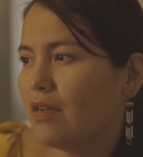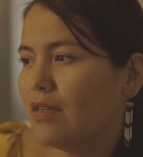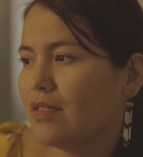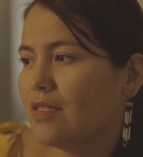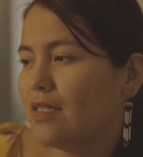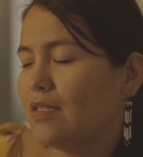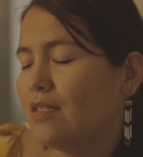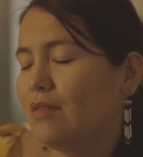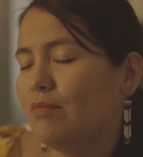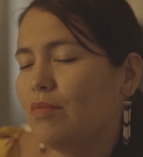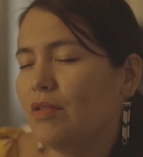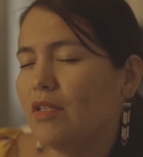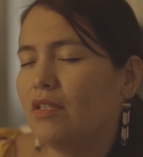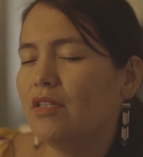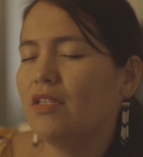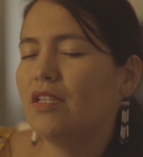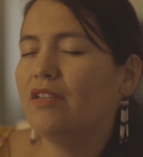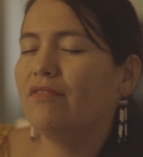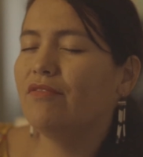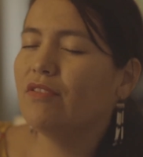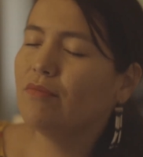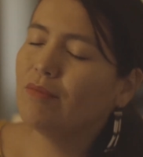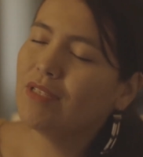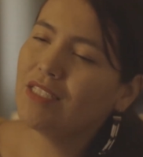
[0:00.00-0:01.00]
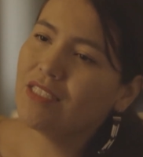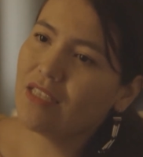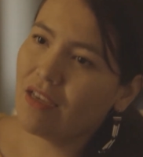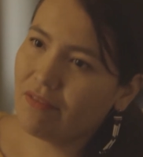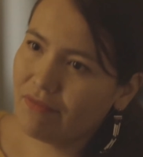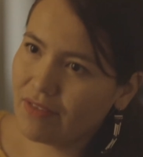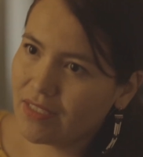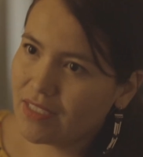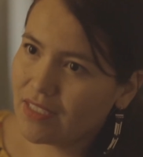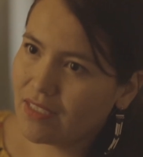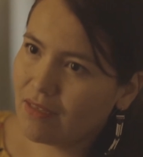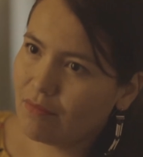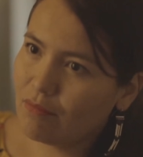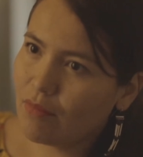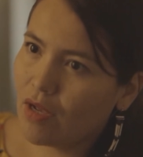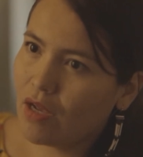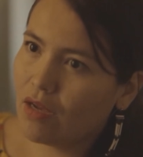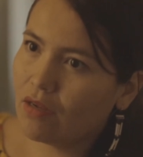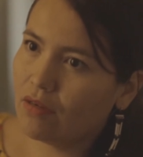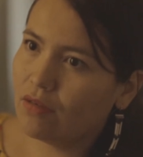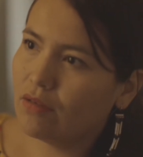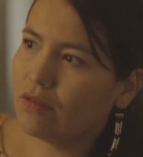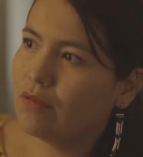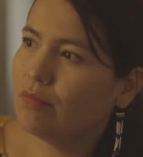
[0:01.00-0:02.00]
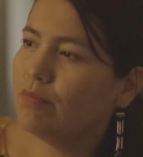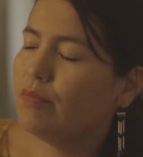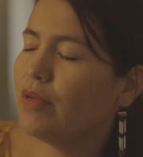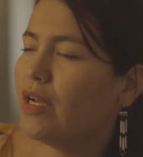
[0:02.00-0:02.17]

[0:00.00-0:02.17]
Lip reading: disability from a deficit model.